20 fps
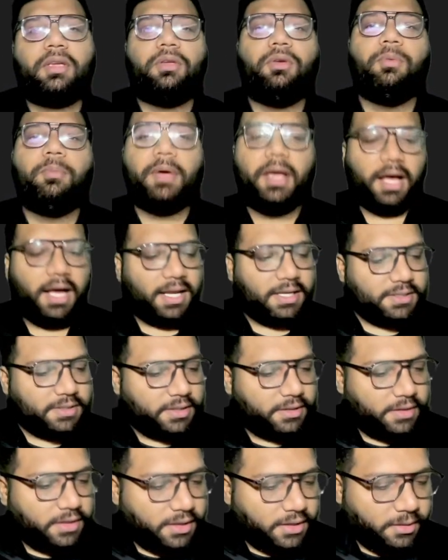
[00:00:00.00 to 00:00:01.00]
you may ask
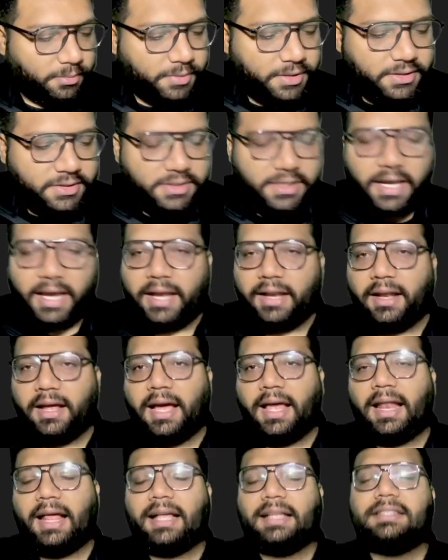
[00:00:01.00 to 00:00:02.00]
in the comments and
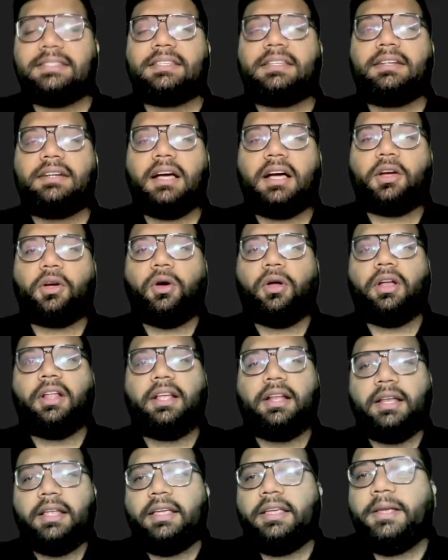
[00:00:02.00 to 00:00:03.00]
I'll answer
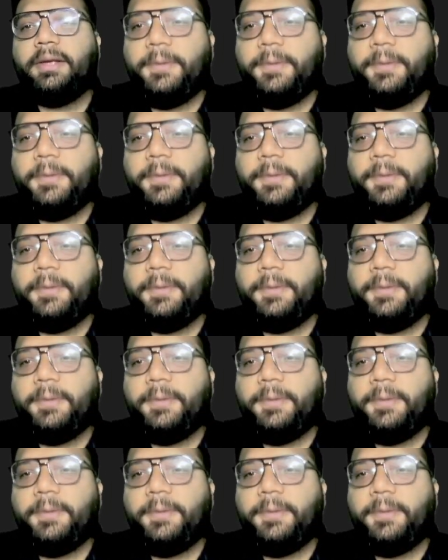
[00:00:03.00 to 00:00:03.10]
accordingly.